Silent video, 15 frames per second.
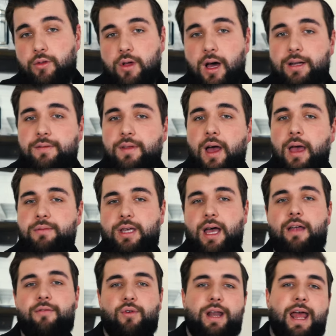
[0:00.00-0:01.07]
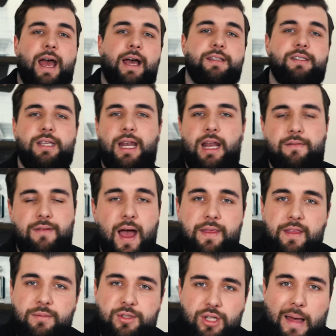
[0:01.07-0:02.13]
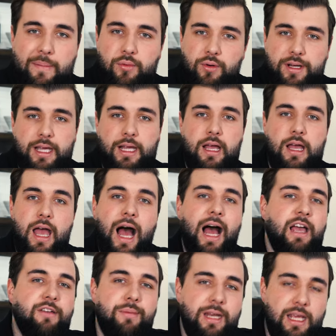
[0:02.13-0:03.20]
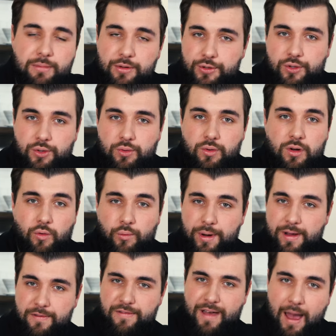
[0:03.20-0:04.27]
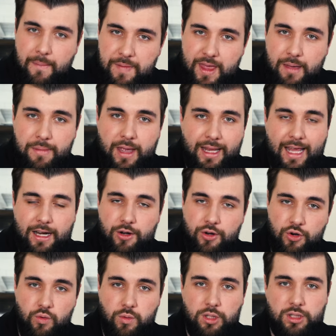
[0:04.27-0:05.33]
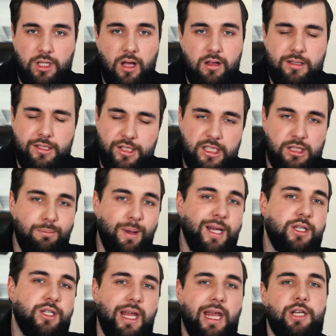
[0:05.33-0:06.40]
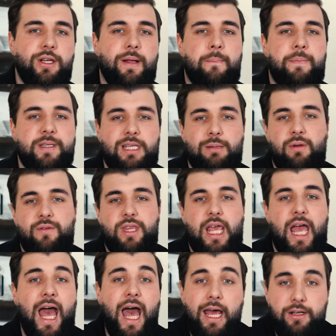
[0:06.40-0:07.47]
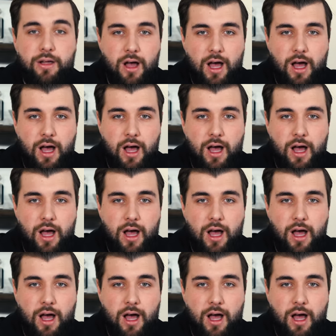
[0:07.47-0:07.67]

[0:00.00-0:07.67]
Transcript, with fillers: A lot of times I've run ads and I've had them stop working. I've been able to revamp them and get a new result just by changing some of the ad